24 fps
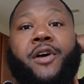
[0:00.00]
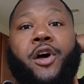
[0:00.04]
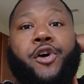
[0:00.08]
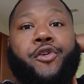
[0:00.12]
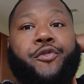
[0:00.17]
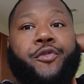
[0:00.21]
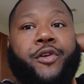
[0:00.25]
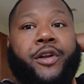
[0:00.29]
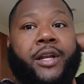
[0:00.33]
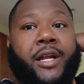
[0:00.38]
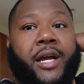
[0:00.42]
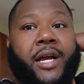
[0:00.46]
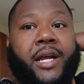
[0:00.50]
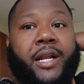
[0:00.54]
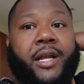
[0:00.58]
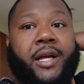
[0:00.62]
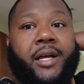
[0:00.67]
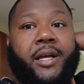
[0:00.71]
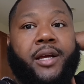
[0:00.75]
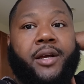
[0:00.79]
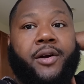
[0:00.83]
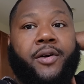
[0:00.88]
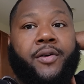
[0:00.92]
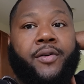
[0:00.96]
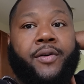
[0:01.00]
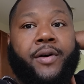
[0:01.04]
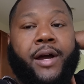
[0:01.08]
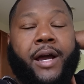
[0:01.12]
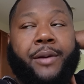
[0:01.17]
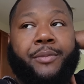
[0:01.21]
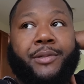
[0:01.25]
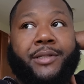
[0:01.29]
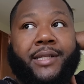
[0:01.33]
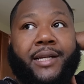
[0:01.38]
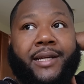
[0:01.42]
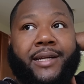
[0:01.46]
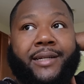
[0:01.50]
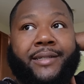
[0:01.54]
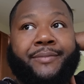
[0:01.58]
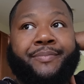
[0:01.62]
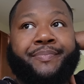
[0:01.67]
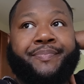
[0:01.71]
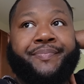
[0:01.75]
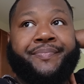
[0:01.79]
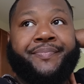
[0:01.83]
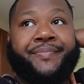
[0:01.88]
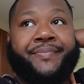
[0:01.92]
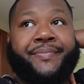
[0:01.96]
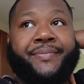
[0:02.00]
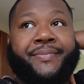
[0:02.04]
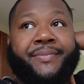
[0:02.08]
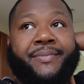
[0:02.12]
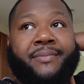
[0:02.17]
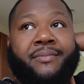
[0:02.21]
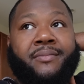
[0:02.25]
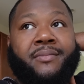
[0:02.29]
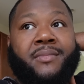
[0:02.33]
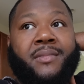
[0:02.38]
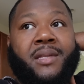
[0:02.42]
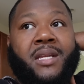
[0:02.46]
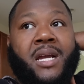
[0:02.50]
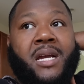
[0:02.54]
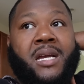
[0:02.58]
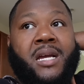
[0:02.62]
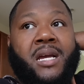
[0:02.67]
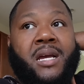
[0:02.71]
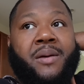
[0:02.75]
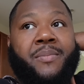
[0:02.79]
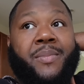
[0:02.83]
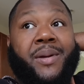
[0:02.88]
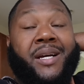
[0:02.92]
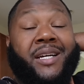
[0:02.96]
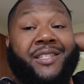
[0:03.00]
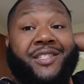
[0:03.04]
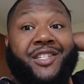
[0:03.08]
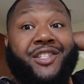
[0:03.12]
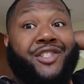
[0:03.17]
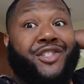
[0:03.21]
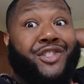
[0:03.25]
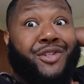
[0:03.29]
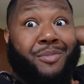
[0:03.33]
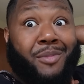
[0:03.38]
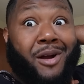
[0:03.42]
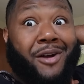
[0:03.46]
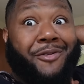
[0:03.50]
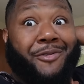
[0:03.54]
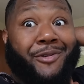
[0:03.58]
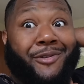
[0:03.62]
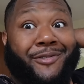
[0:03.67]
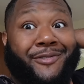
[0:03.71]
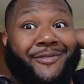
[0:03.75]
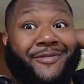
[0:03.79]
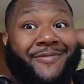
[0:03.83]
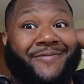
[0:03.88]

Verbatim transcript: overnighted on Amazon because it's tomorrow.